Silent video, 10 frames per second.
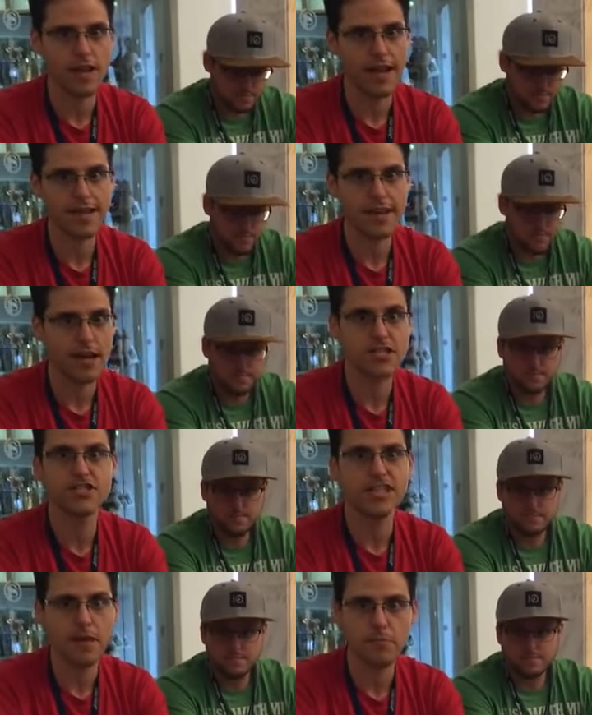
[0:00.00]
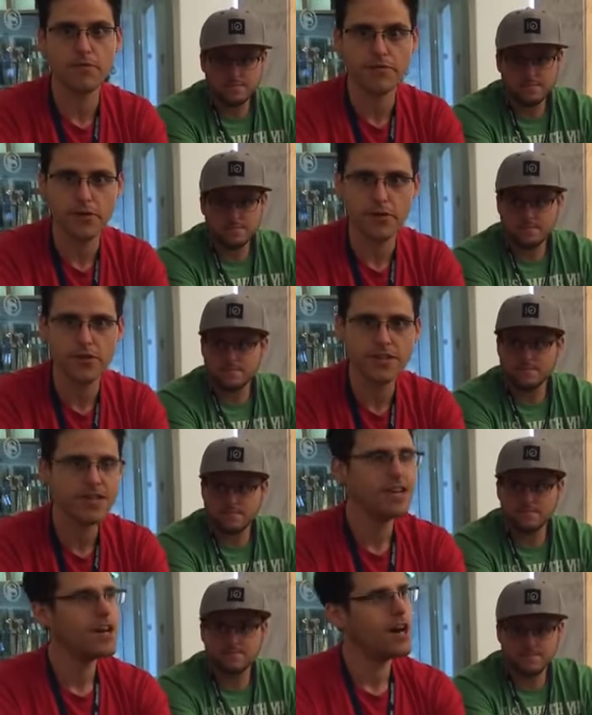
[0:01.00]
Speaker 1: like a staple food.
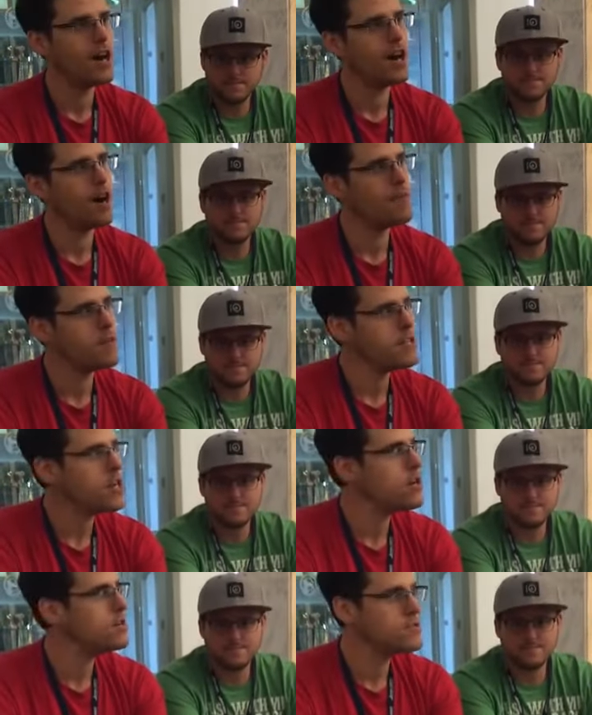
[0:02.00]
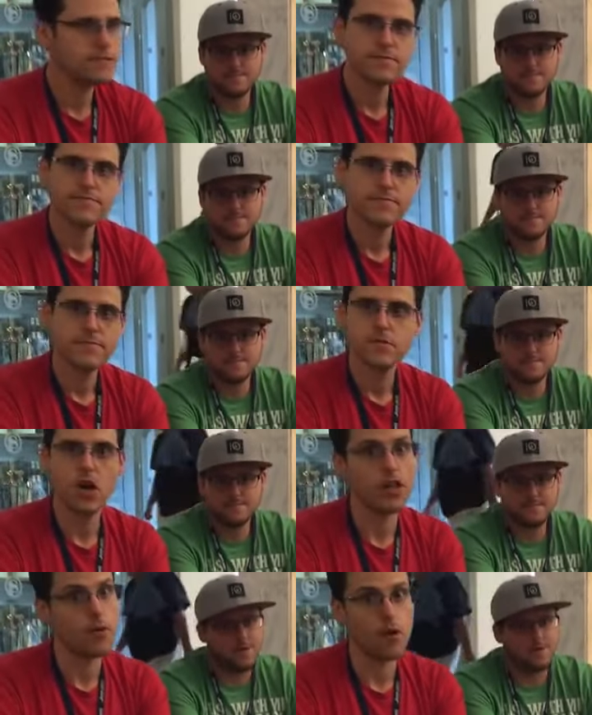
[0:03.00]
Mm-hmm. Um, and they weren't veggie tacos. No,
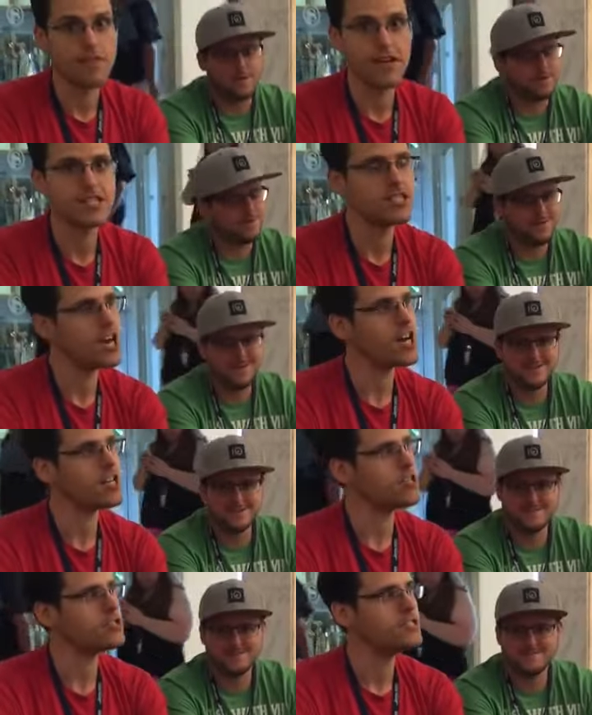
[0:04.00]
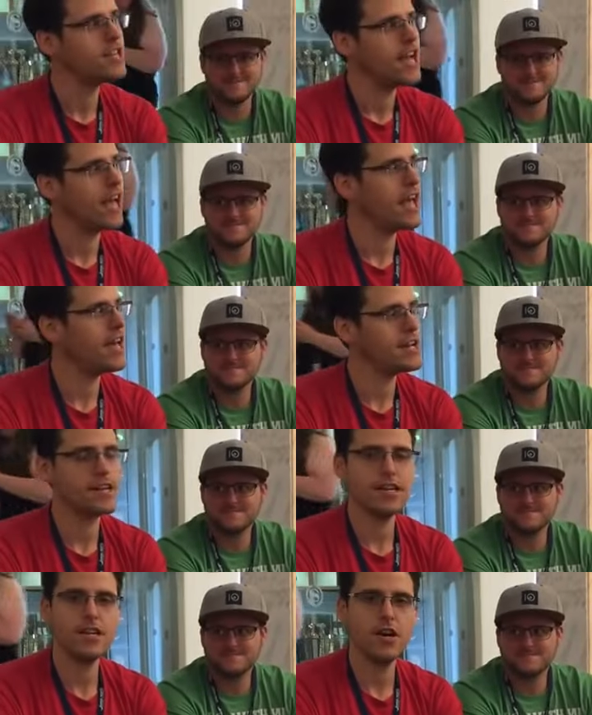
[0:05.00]
they weren't veggie mm-hmm. tacos. and
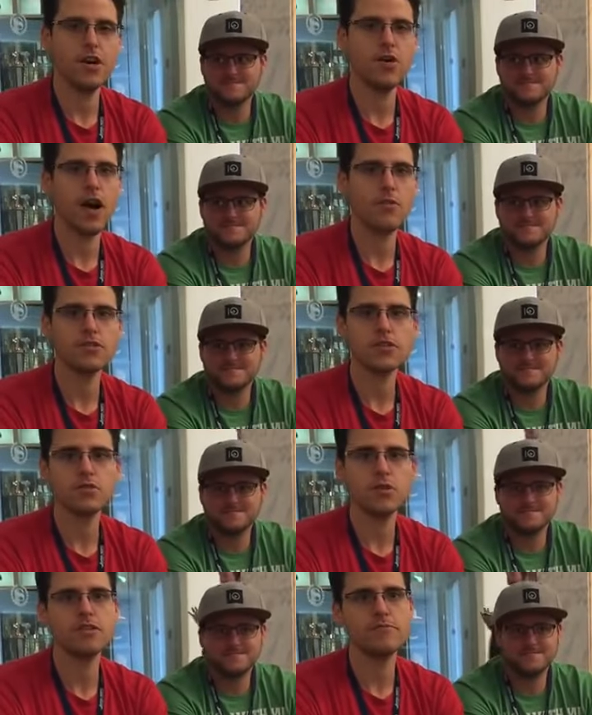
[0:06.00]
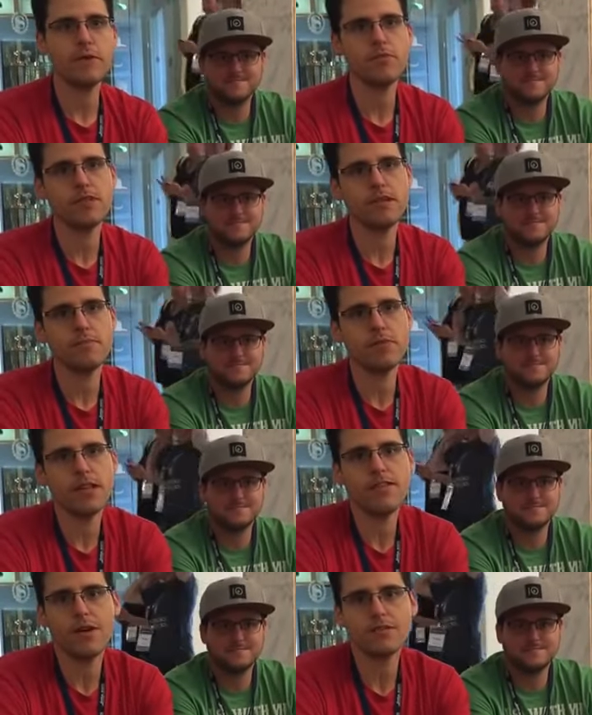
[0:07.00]
you know, I was also one of those people that
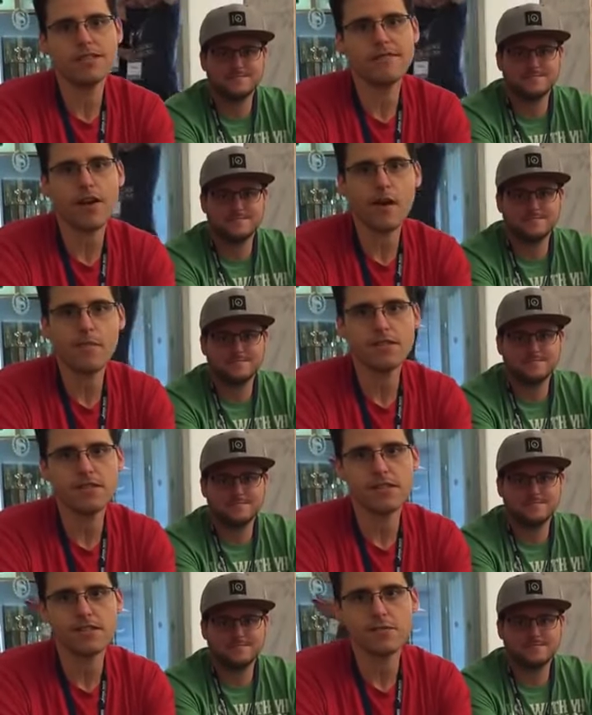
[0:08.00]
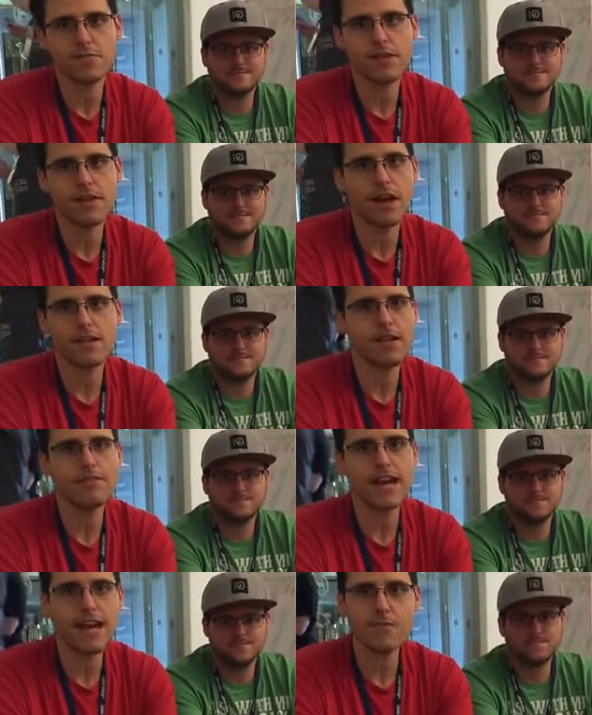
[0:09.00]
believed I was an environmentalist, and believed I loved
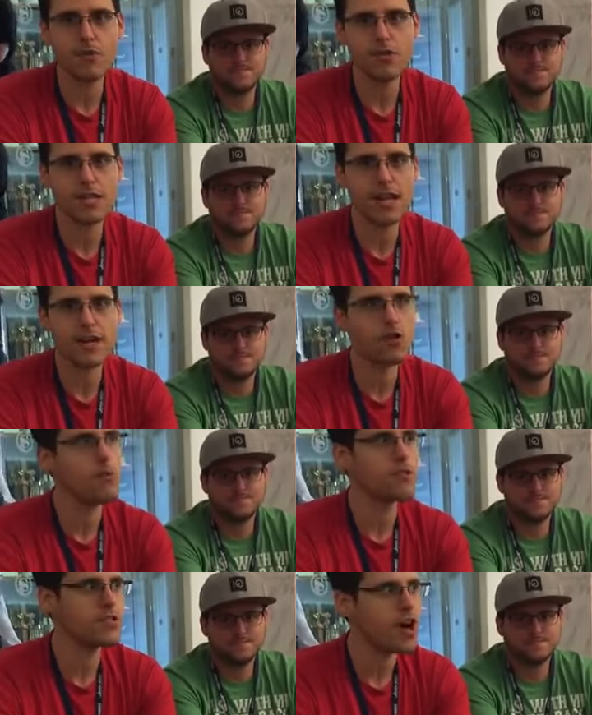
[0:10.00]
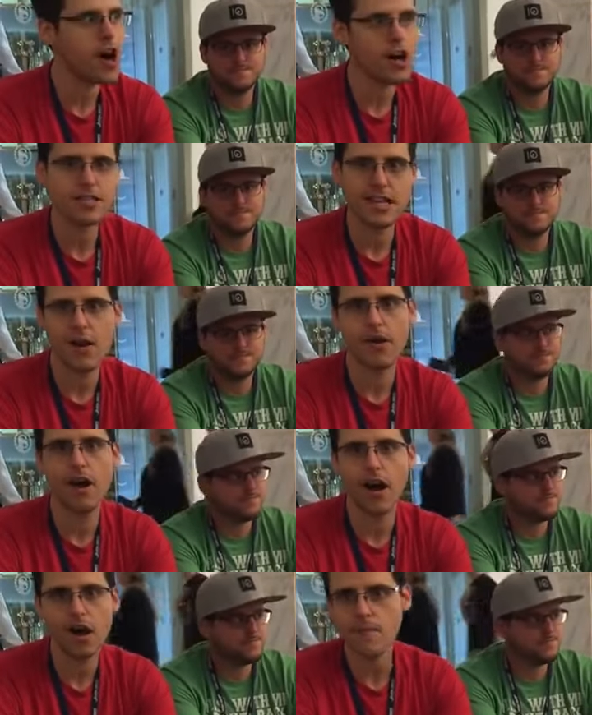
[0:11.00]
animals, and I grew up with dogs, and I would
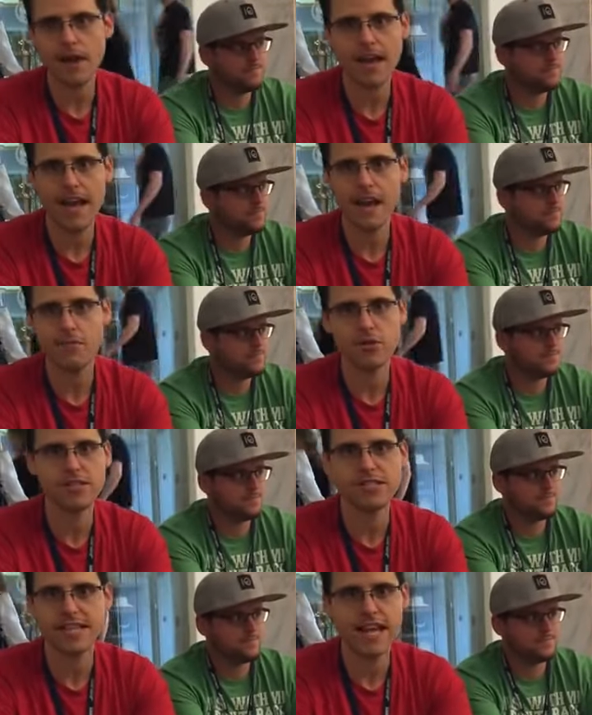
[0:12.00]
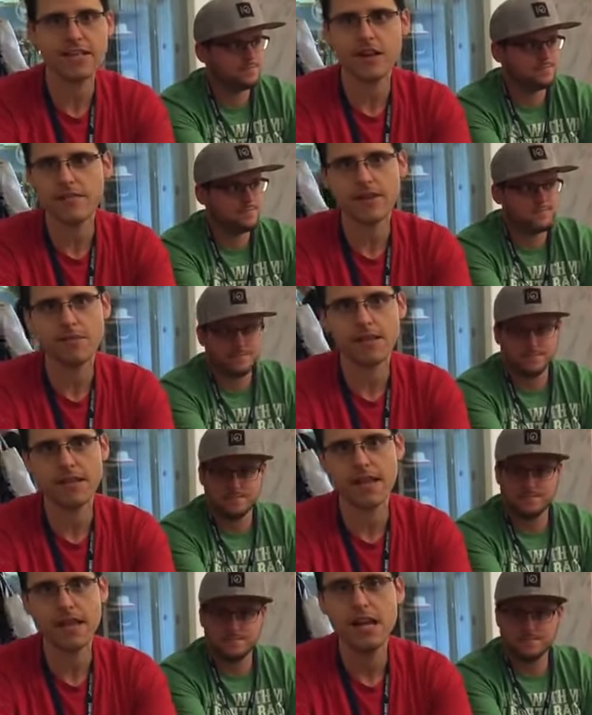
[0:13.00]
hug my animals and say I love them, and
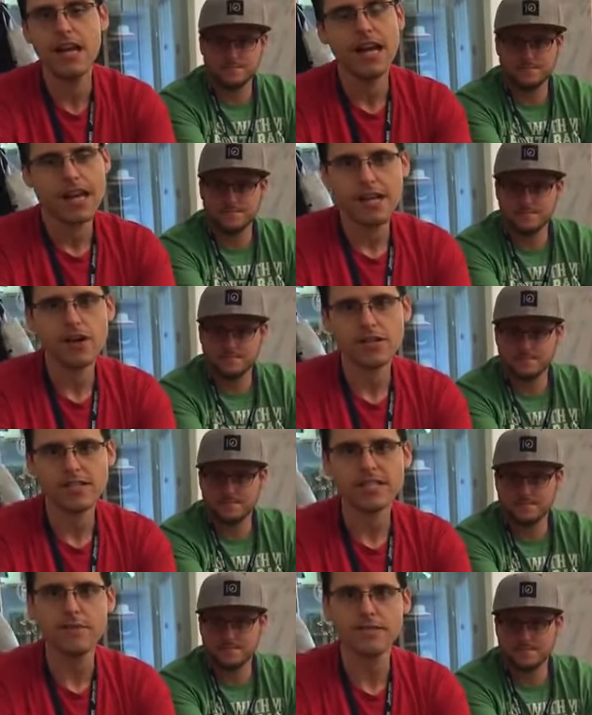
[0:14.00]
then you know, at the same